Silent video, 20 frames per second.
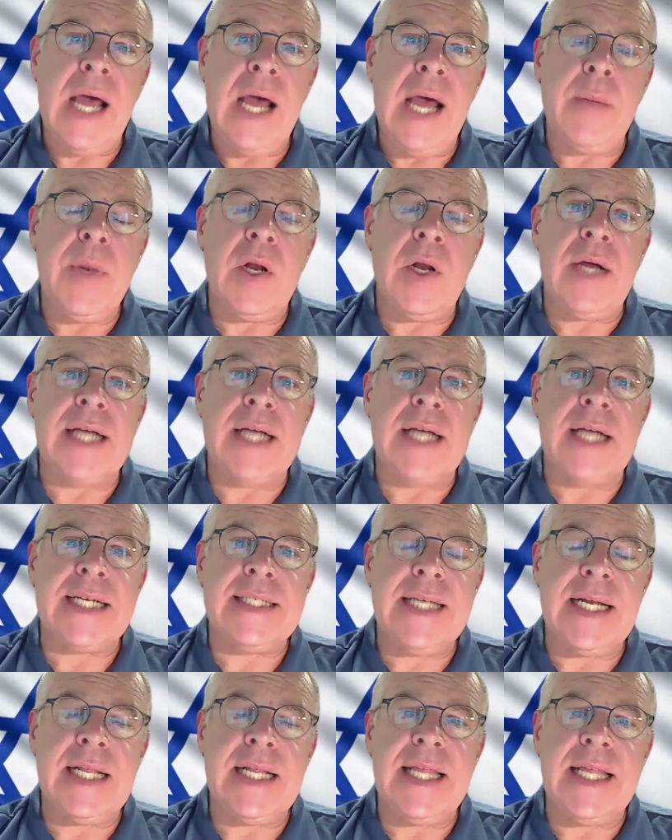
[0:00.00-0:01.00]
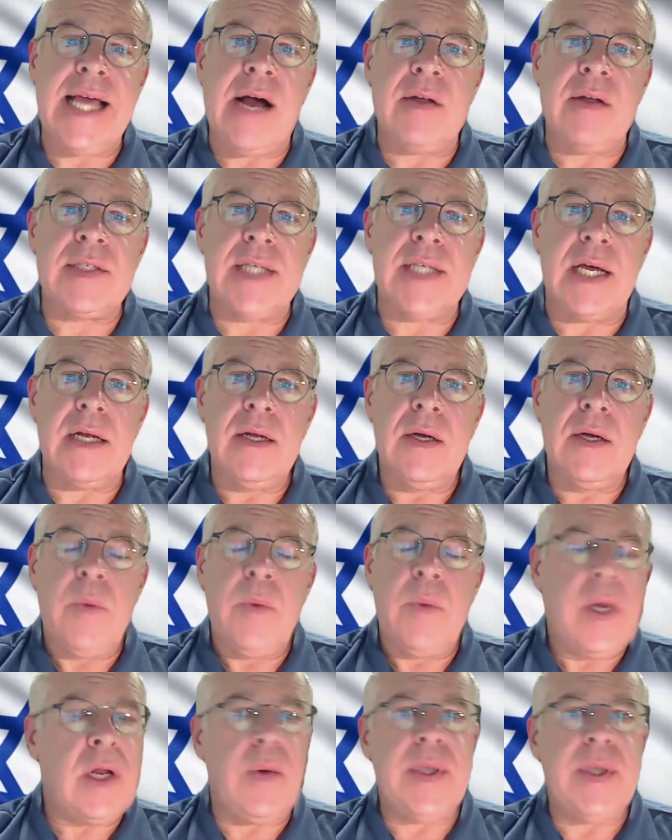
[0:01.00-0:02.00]
And as I said at the outset,
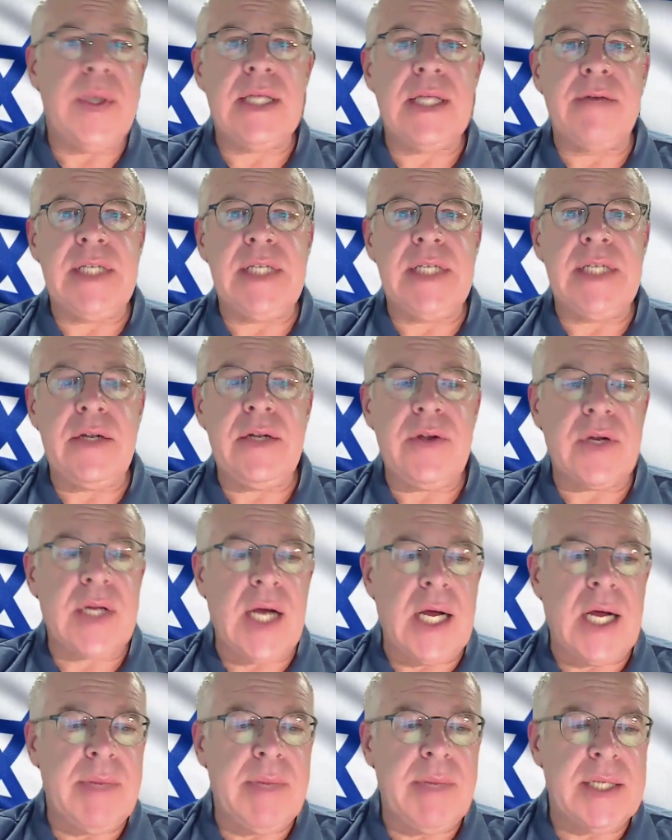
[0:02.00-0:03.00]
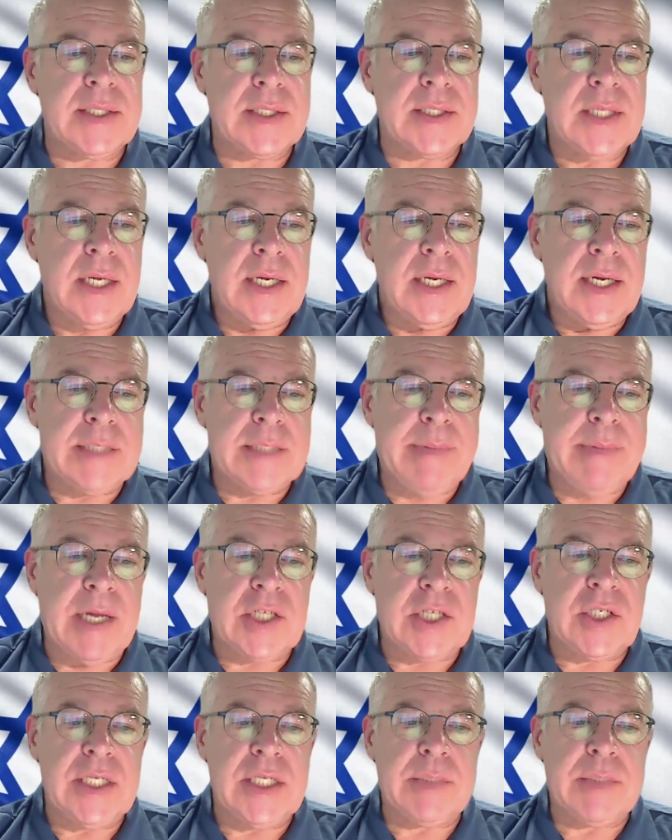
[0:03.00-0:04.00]
we'd always love to hear your comments,
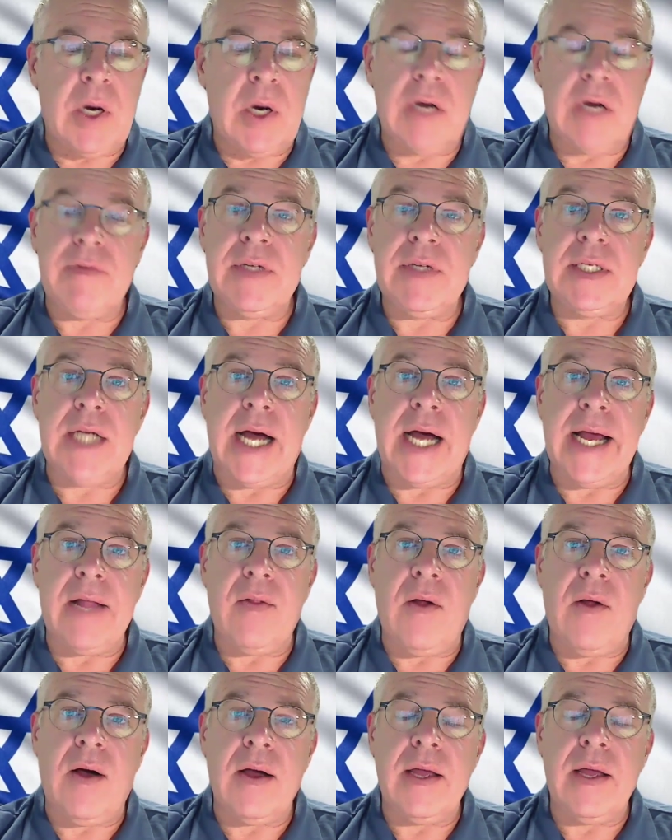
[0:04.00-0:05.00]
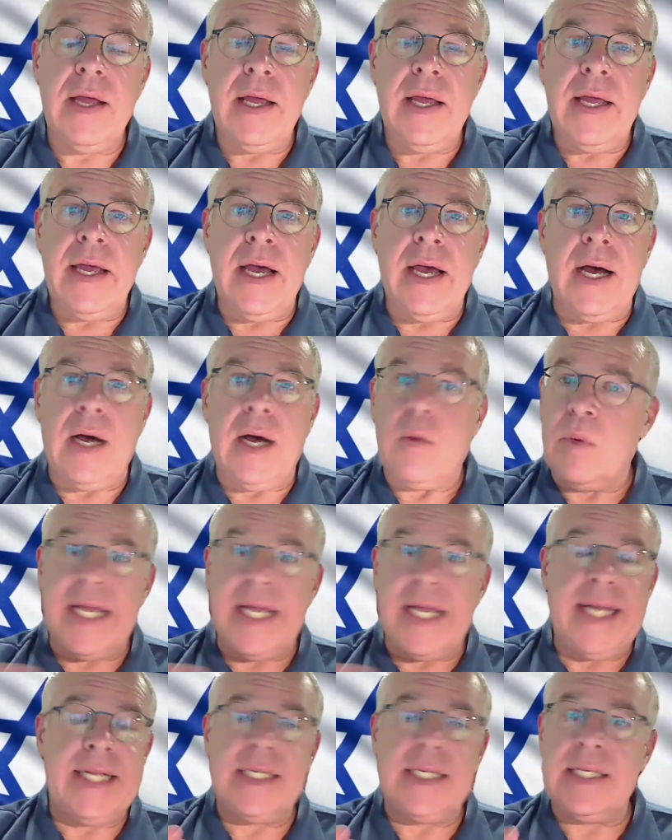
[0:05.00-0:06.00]
especially as part of a dialogue
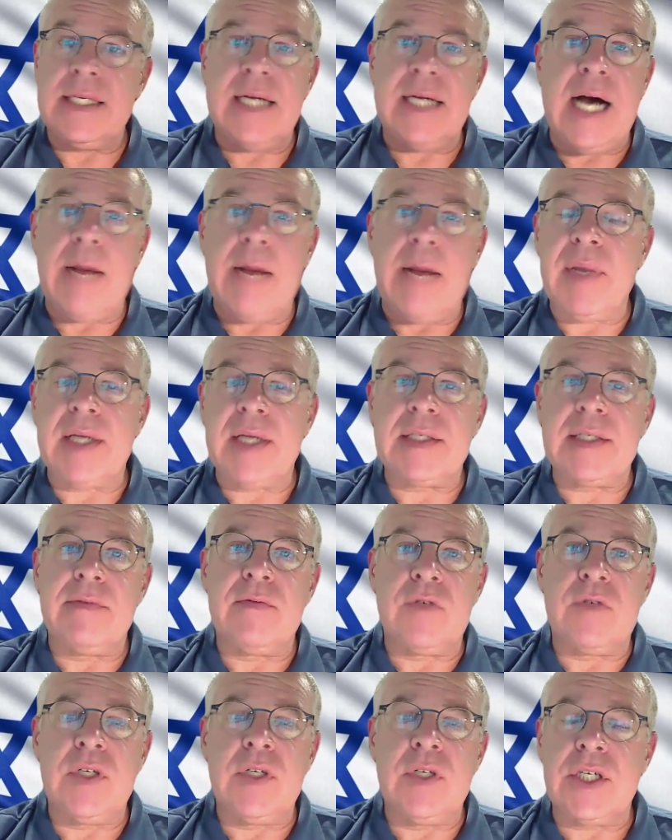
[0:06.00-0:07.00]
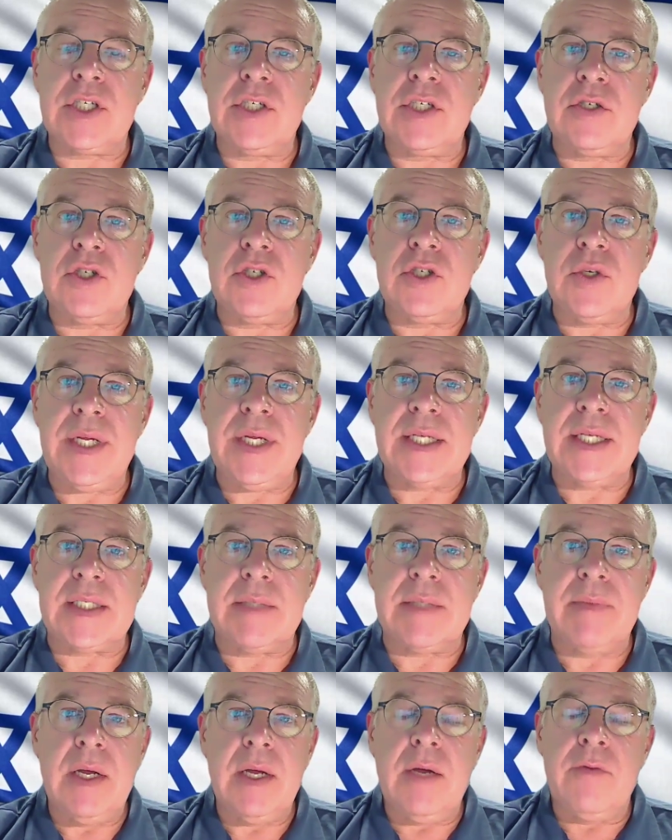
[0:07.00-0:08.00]
relating to topics of traditional
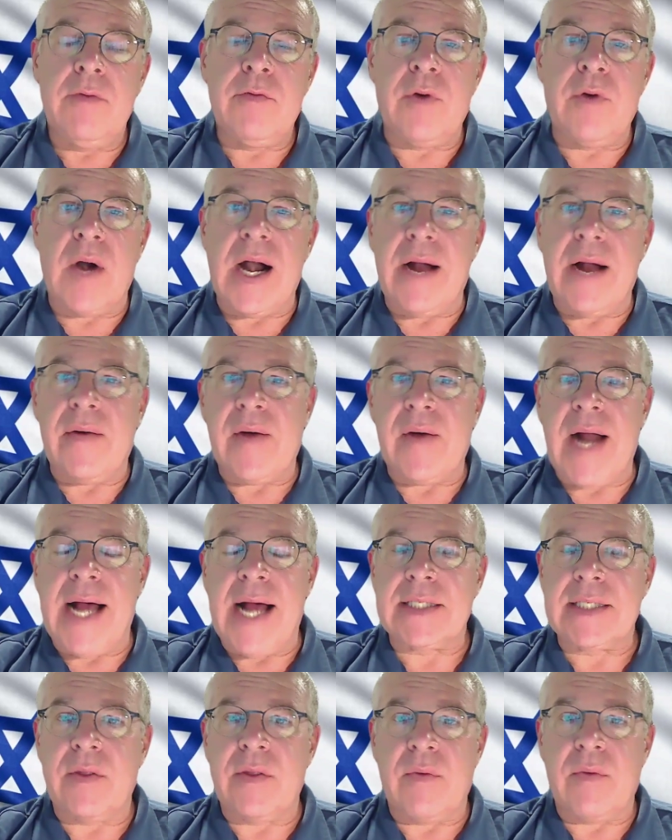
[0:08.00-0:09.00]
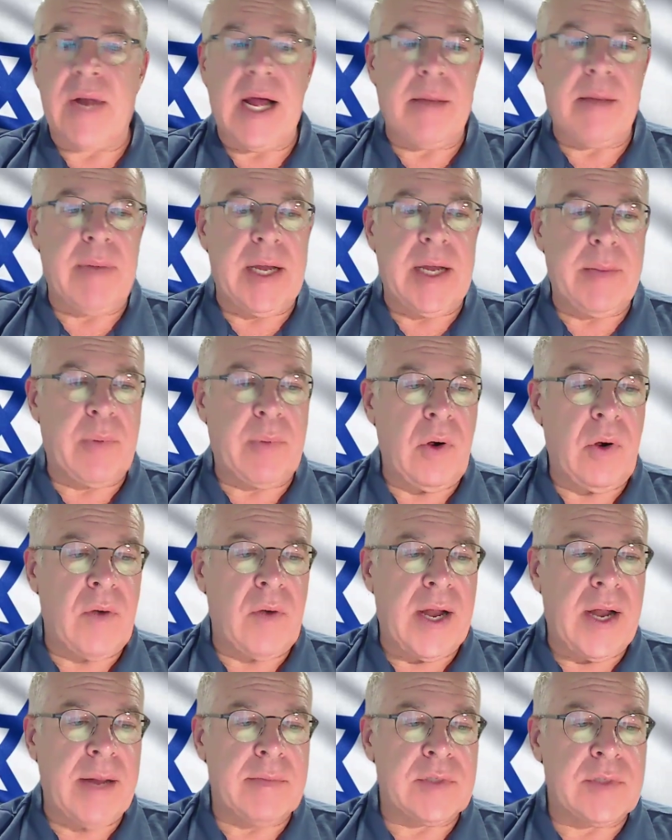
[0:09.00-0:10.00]
Judaism for our Ask the Rabbi
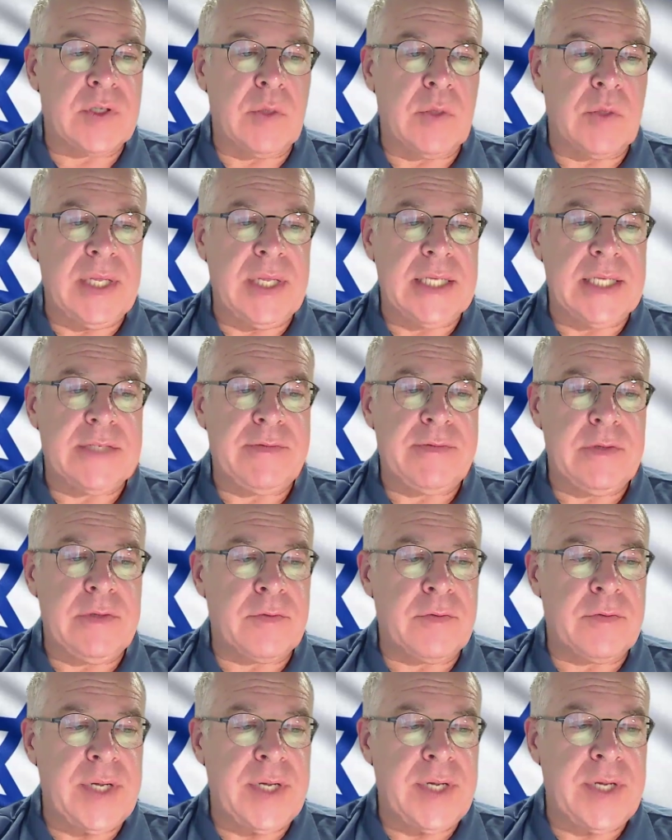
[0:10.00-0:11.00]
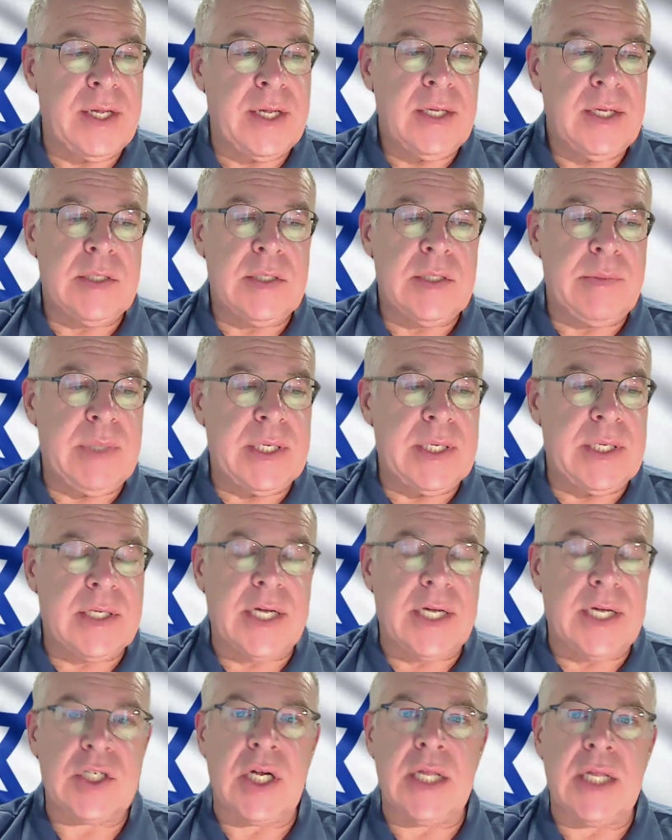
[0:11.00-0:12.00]
program. So please feel free to be in
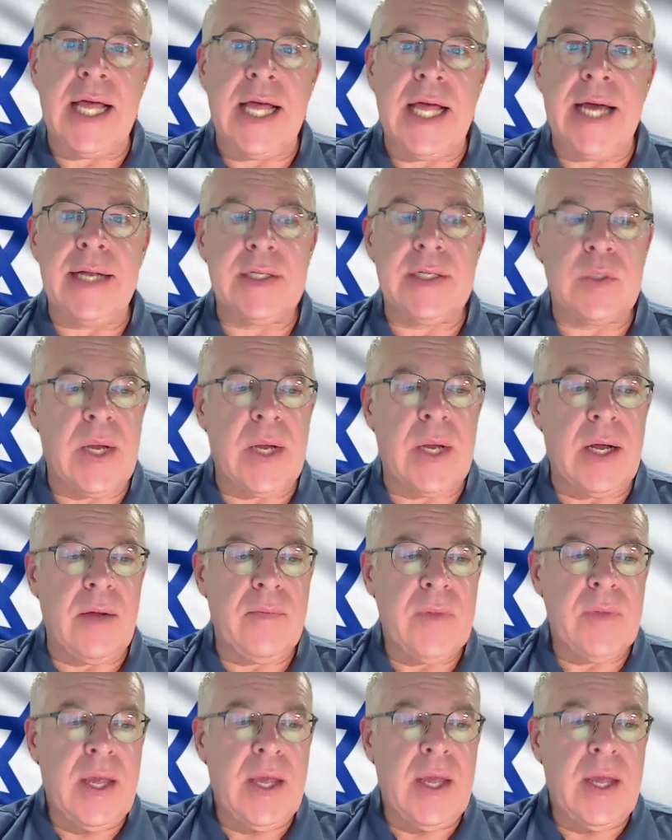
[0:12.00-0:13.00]
touch on that as well.